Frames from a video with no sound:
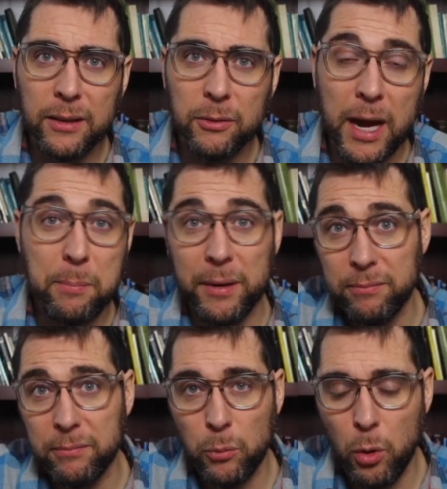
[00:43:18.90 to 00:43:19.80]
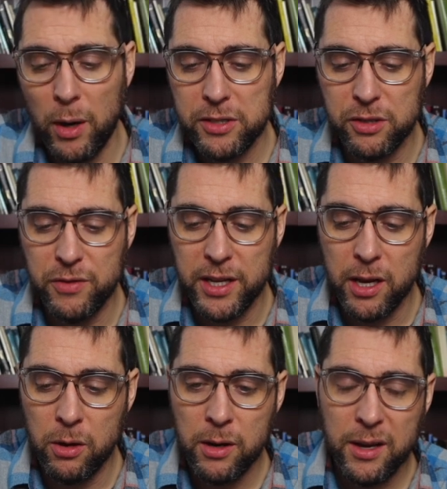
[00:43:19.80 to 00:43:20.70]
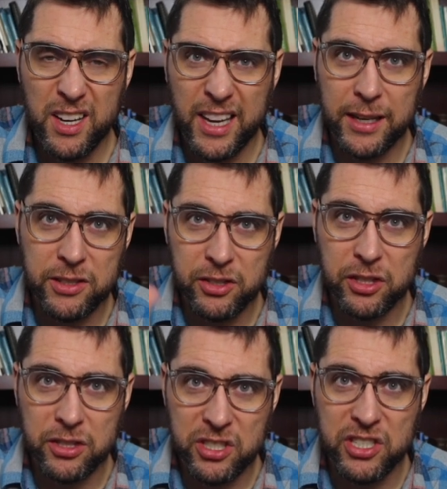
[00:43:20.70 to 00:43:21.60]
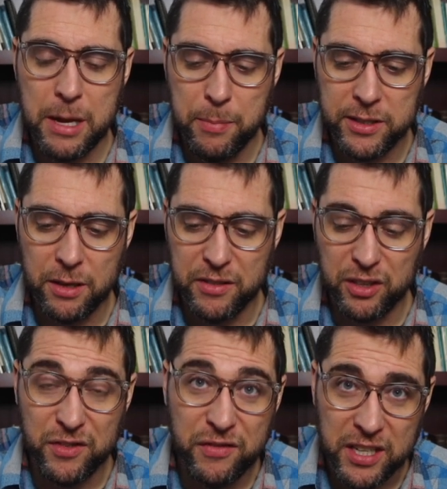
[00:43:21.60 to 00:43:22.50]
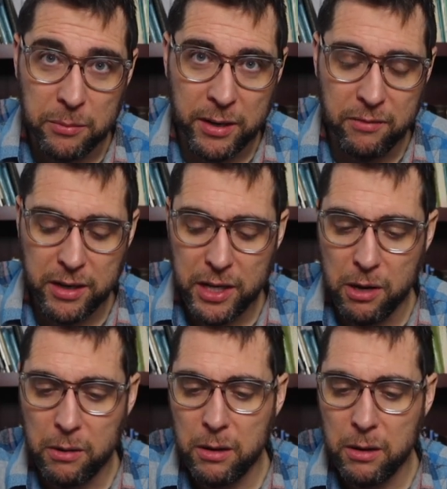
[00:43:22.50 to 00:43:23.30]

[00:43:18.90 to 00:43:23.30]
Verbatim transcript: right? But we'll watch this video. Again, it's just snippets of this 15 minute video